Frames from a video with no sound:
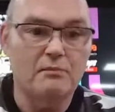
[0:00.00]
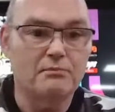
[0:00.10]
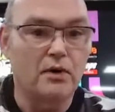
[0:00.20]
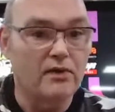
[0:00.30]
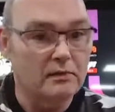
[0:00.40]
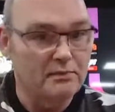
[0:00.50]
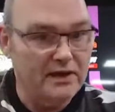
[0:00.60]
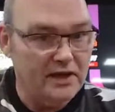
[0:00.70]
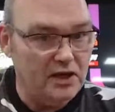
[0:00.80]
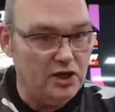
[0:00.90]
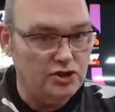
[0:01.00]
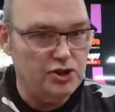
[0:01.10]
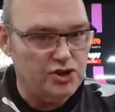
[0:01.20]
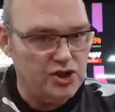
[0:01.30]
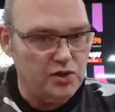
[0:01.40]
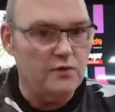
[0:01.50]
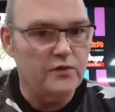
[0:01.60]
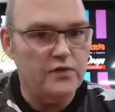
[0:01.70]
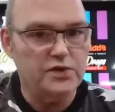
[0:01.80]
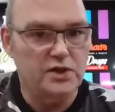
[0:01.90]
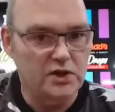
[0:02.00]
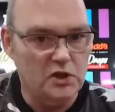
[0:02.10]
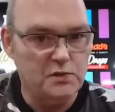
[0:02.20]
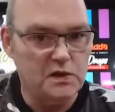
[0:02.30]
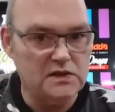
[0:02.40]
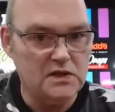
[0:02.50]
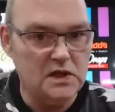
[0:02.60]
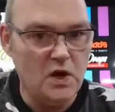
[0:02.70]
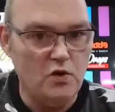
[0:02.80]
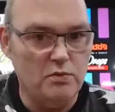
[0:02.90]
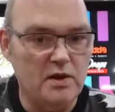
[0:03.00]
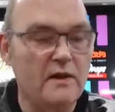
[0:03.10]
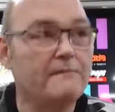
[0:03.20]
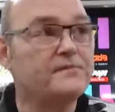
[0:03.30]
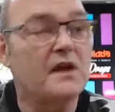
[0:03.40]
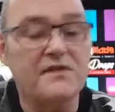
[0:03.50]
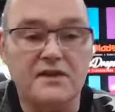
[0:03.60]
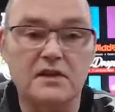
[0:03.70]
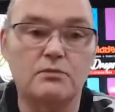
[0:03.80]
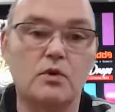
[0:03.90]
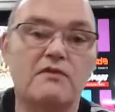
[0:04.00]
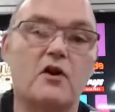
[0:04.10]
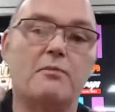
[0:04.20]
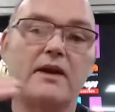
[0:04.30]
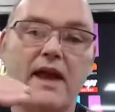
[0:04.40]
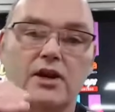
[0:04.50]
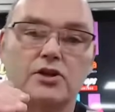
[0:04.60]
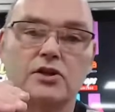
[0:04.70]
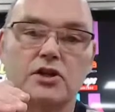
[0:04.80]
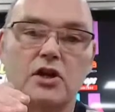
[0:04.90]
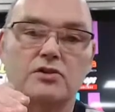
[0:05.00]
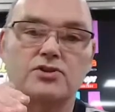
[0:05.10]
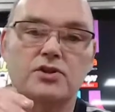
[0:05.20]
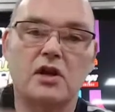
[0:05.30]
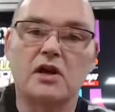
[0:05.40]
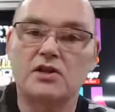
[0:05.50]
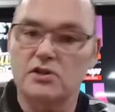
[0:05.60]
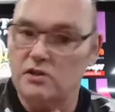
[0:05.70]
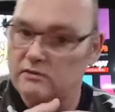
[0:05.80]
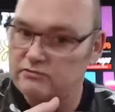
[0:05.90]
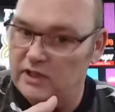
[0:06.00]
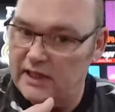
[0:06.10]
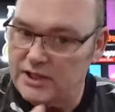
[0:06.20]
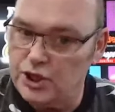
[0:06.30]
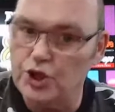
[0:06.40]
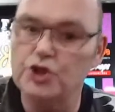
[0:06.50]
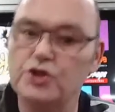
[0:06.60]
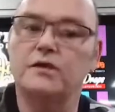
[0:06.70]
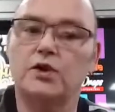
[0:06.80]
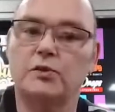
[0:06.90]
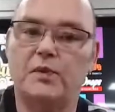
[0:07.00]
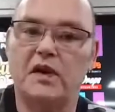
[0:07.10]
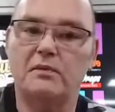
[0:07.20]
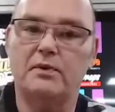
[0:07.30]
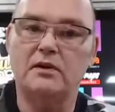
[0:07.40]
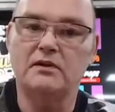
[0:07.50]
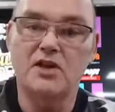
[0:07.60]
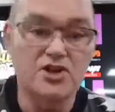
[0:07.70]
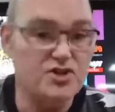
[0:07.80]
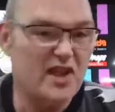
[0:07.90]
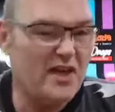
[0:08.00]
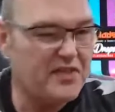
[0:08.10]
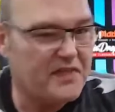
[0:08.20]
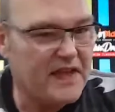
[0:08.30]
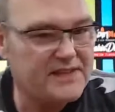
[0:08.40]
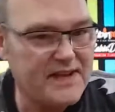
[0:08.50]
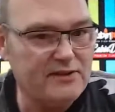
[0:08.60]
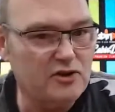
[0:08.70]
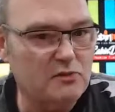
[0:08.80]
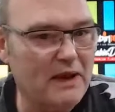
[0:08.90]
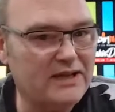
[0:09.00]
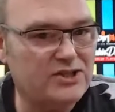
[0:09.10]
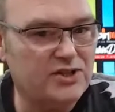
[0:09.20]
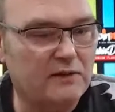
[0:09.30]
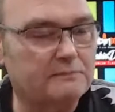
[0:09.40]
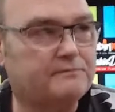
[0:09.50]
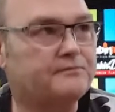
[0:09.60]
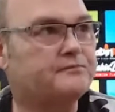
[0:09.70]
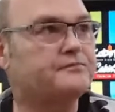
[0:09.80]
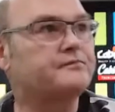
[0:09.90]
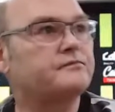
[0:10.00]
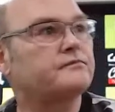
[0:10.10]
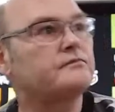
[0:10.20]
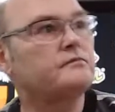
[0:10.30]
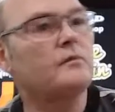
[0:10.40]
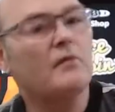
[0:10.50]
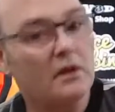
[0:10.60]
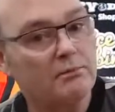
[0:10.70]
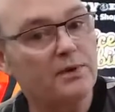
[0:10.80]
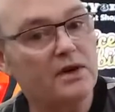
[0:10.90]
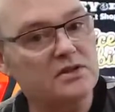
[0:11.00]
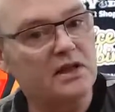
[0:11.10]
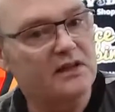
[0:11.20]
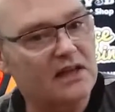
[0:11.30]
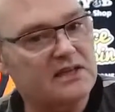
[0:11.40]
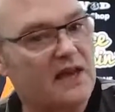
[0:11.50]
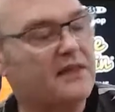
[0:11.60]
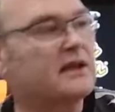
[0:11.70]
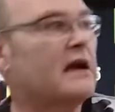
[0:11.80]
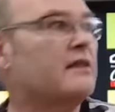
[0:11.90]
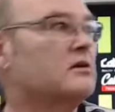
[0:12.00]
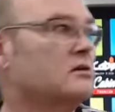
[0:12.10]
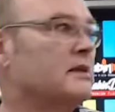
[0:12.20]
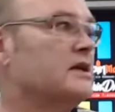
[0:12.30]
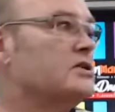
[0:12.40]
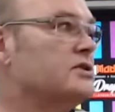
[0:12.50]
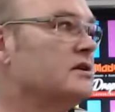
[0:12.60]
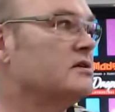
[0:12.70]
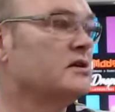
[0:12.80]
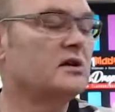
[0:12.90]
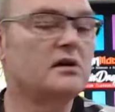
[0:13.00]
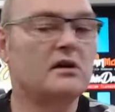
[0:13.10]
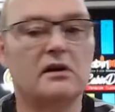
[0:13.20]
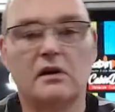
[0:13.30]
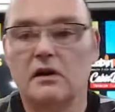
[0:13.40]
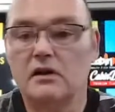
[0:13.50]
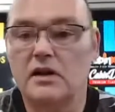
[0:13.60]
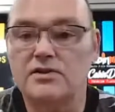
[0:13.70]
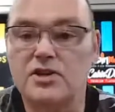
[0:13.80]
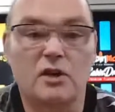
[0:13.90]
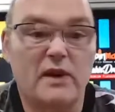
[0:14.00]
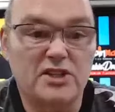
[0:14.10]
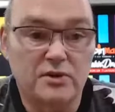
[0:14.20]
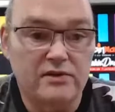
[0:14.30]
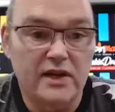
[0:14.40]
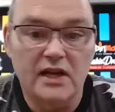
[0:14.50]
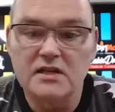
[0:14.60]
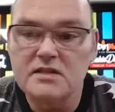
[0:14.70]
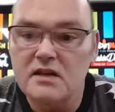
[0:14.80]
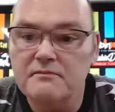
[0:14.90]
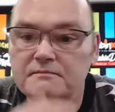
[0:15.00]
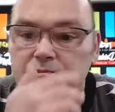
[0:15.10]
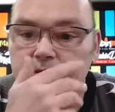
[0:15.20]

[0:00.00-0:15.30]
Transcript: But there'll be just enough so that the hospitals can cope. And then they'll move it up again another notch to release another flood of people. So I think that's how they're going to manage it. Personally, that's how I think how they're going to manage it. It's the only way to do it, really, isn't it?